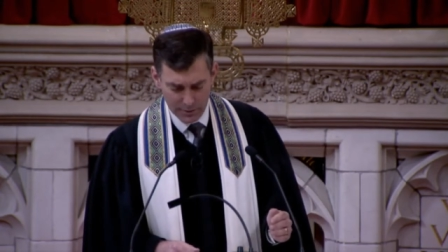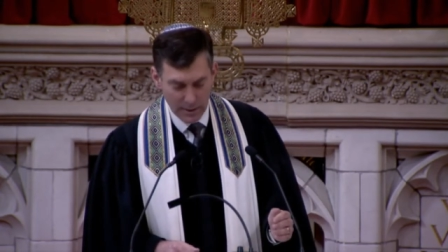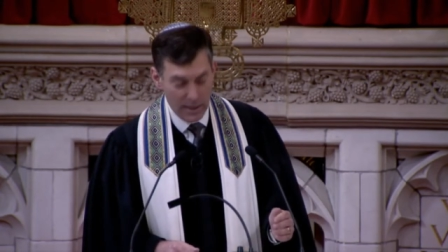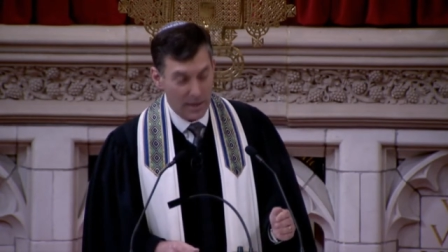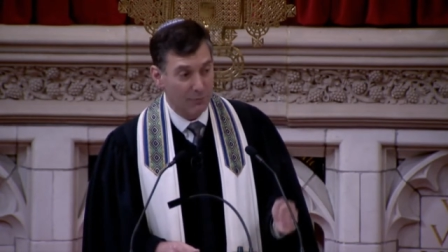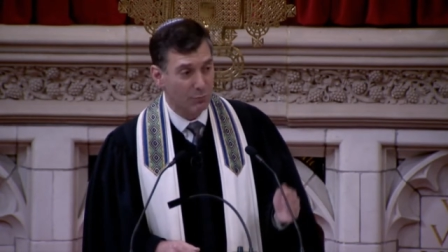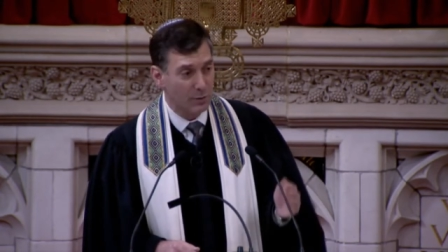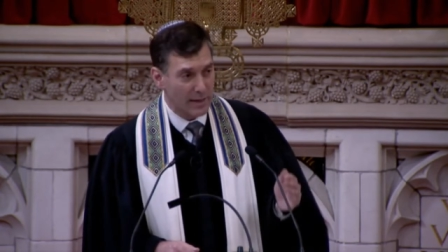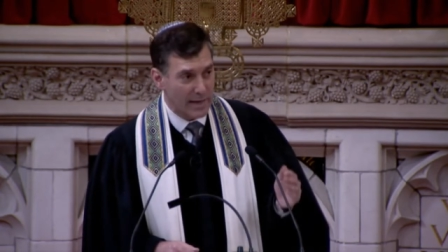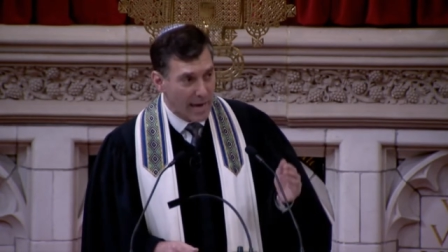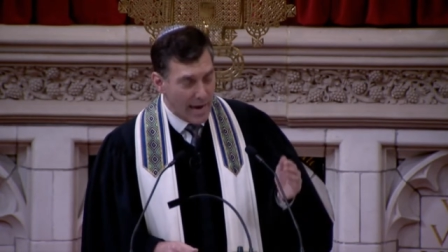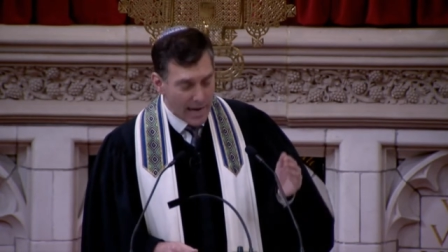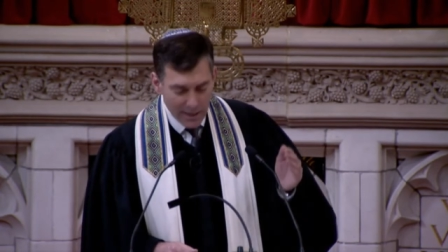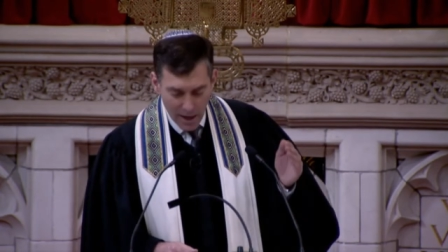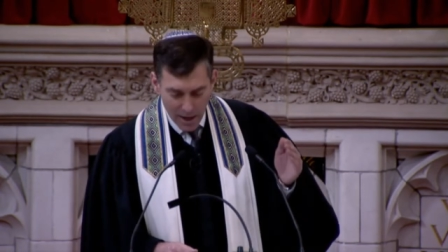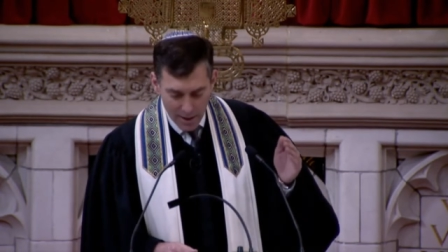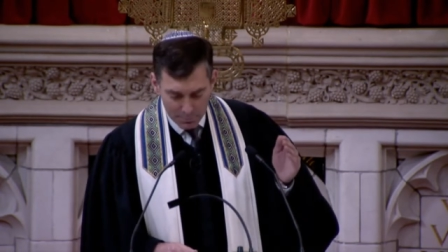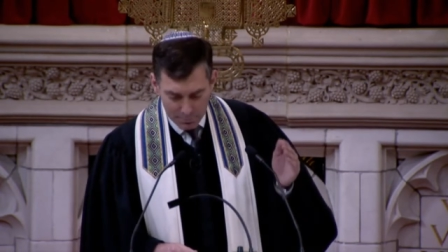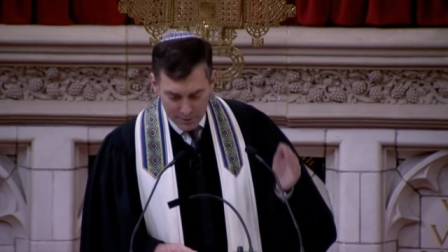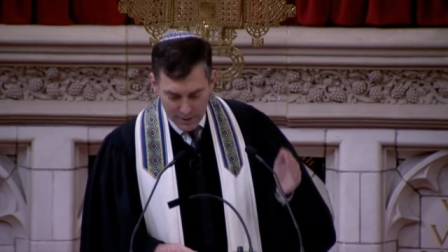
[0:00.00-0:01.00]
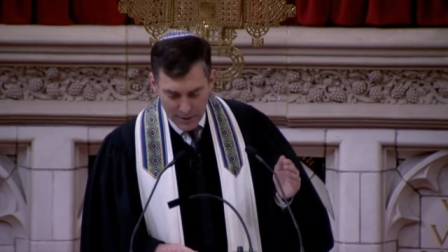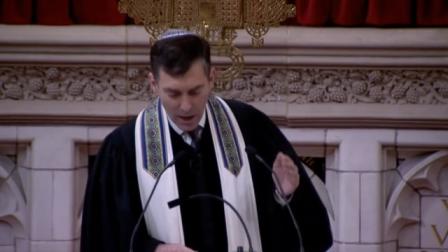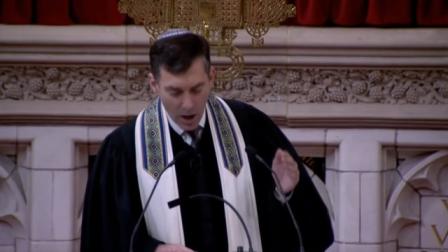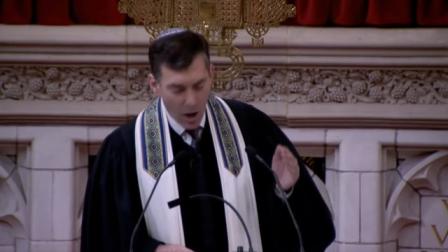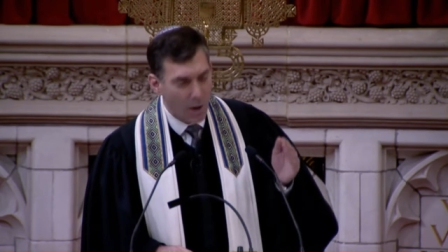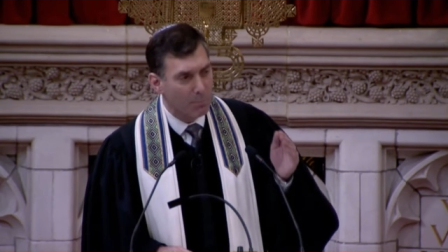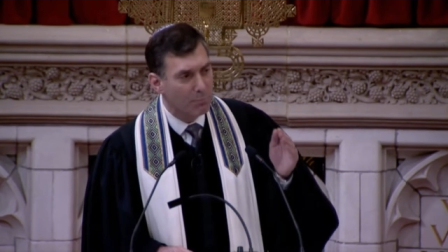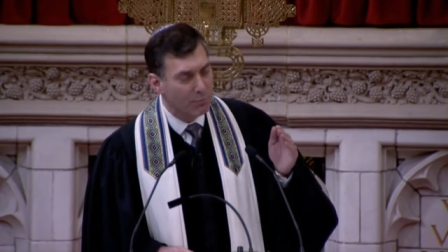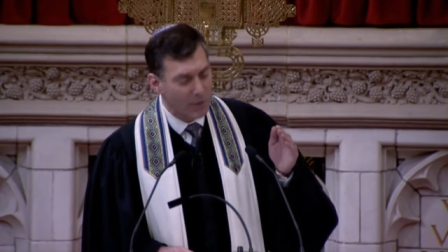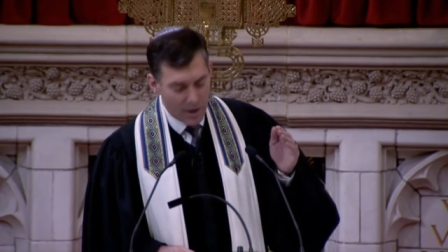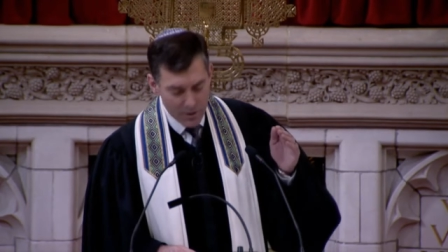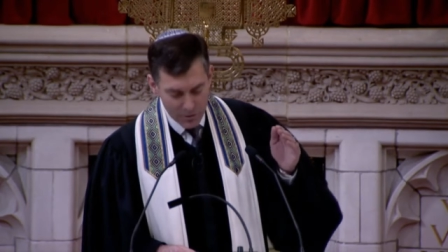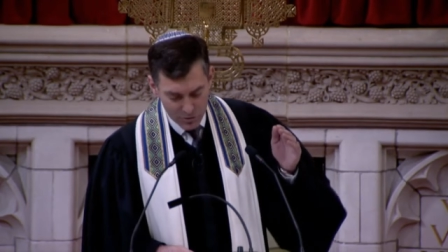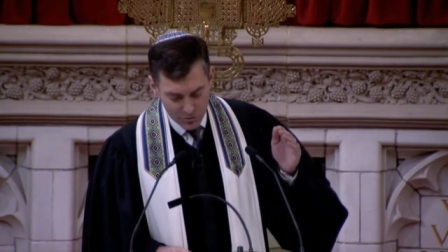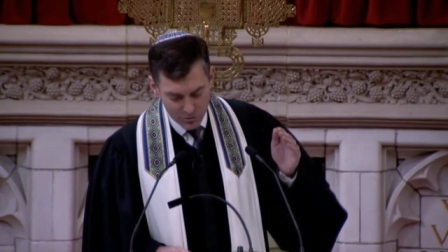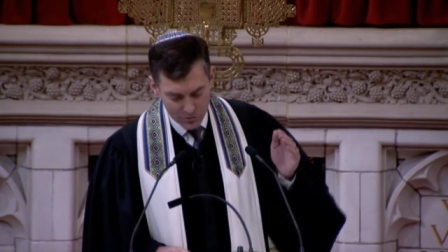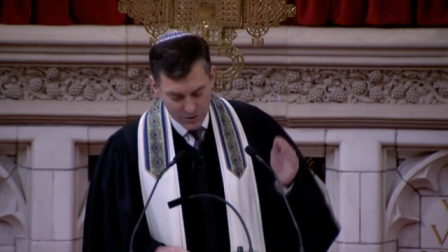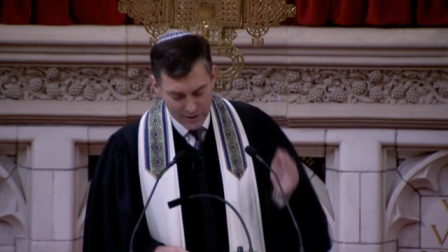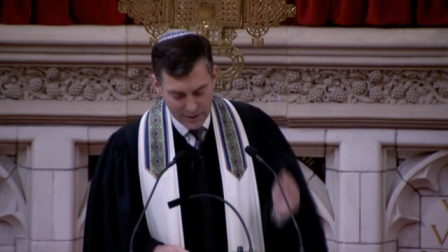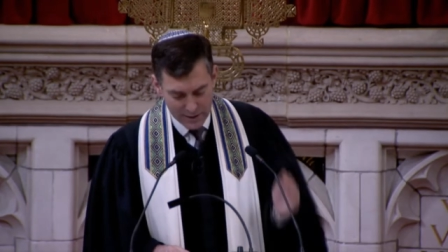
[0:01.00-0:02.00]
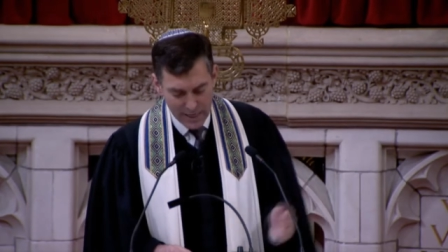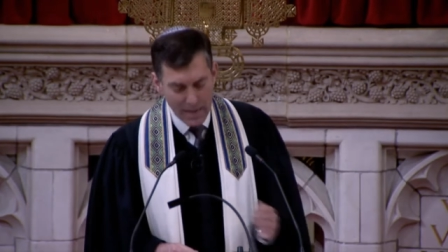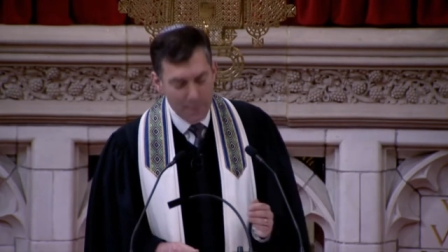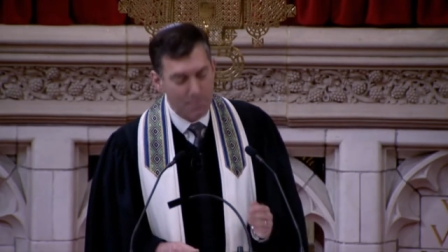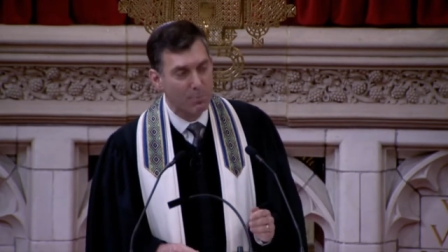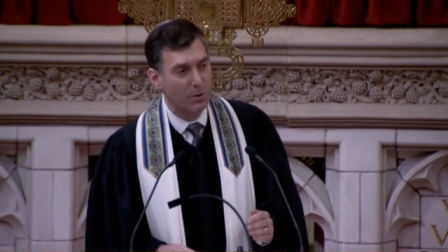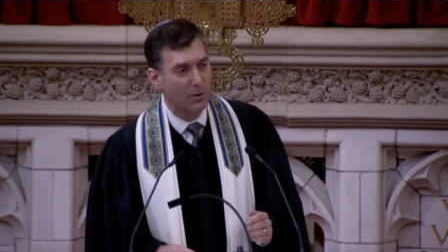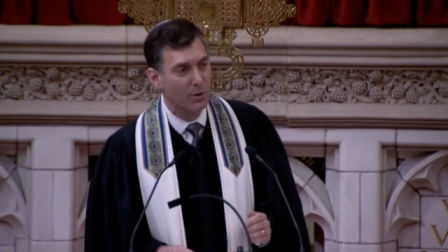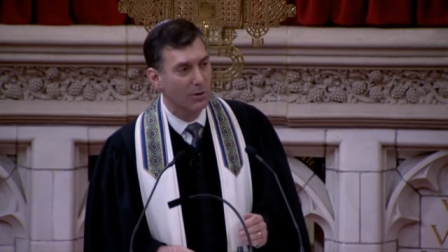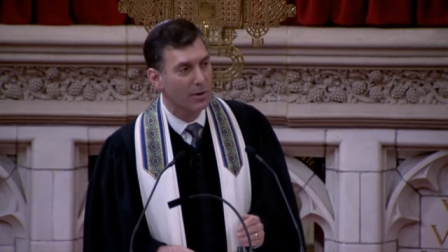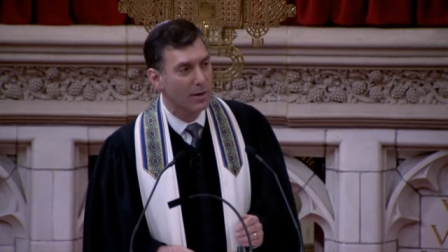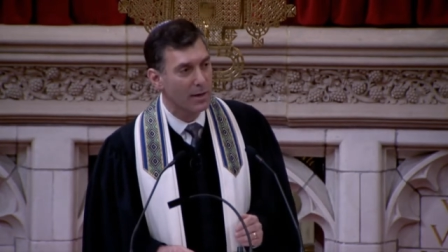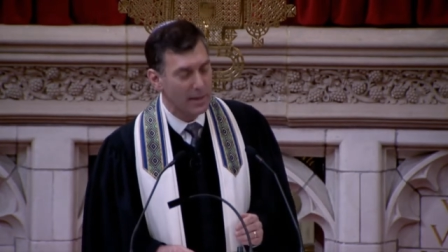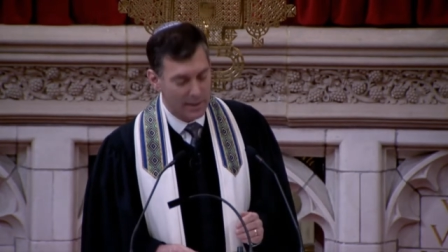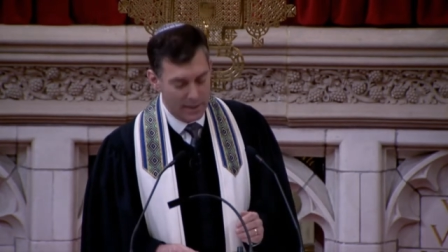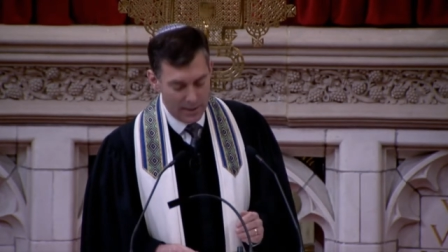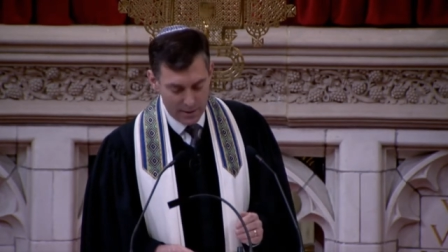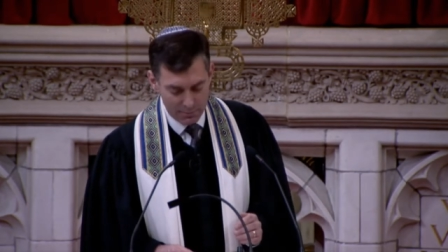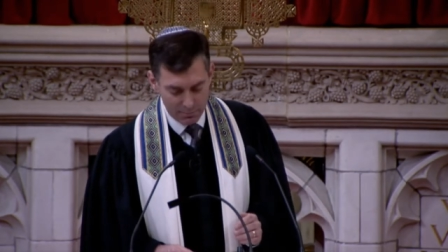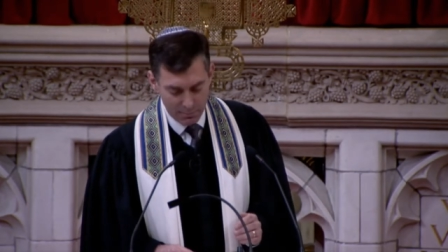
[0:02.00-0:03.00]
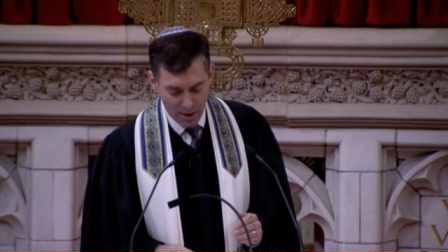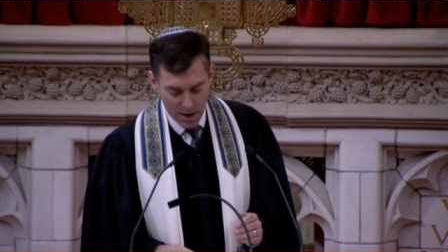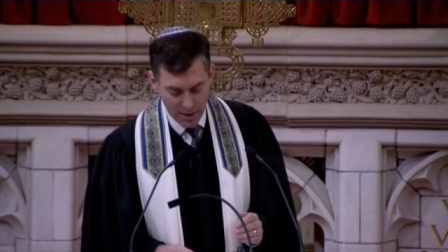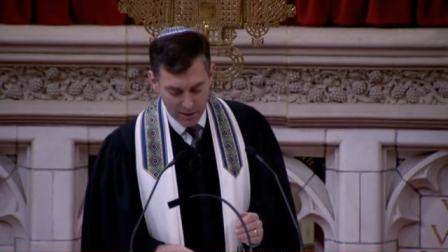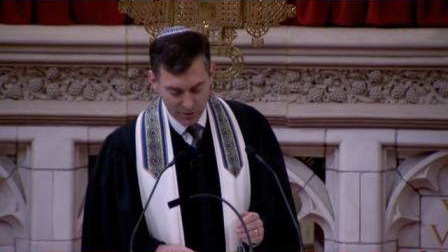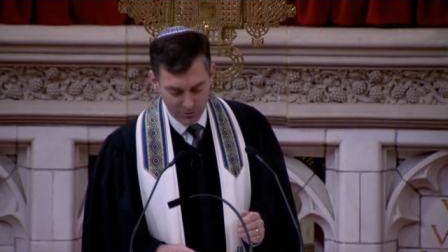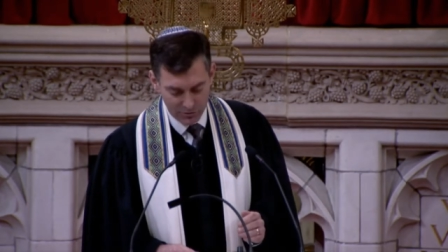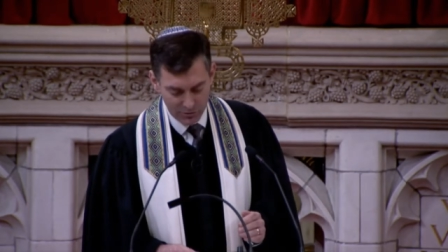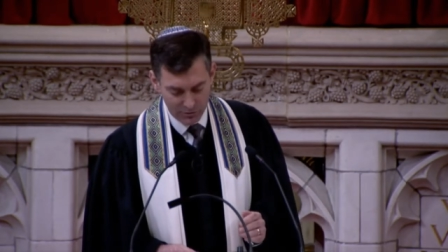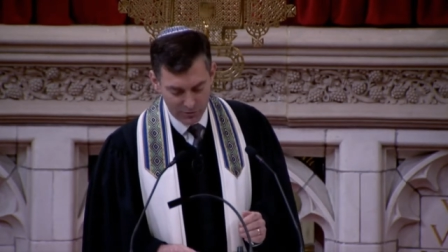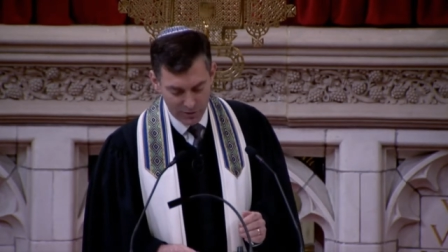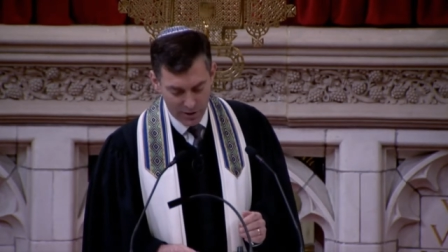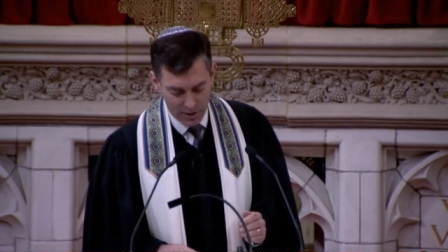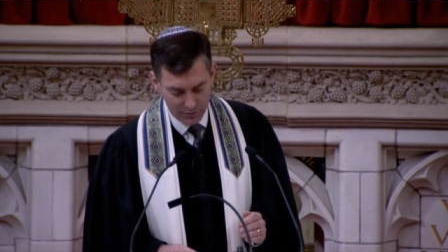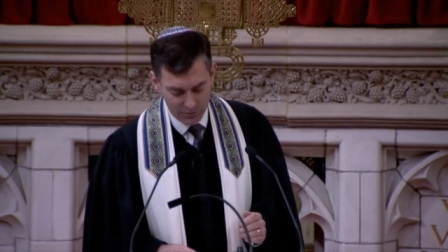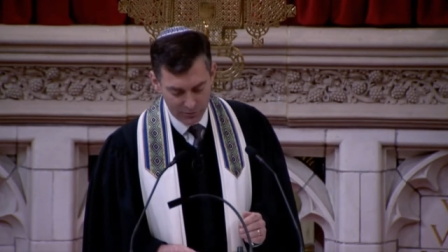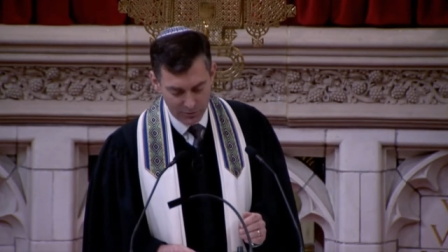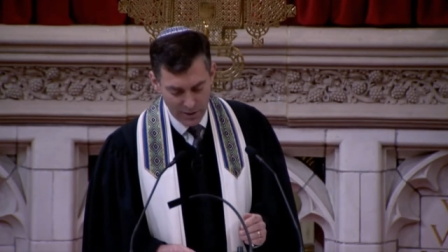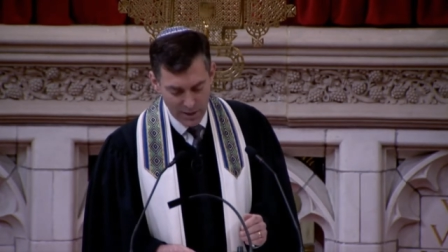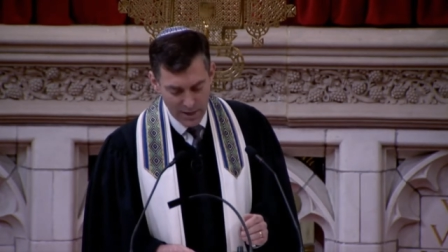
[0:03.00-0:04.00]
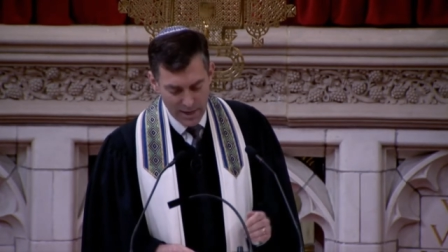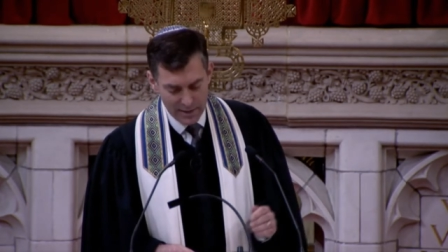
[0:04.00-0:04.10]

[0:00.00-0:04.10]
if we cannot be our brother's keeper, he admonishes us,